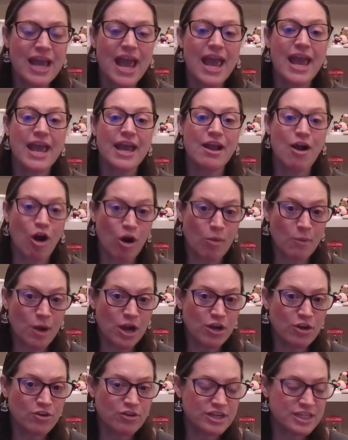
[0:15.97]
a
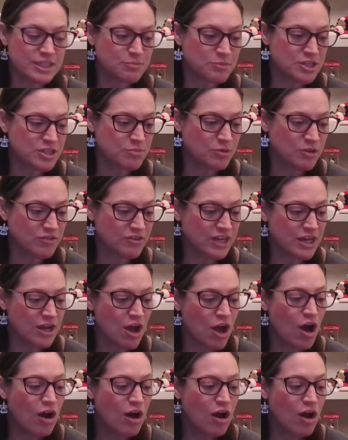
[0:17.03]
Hallmark Christmas movie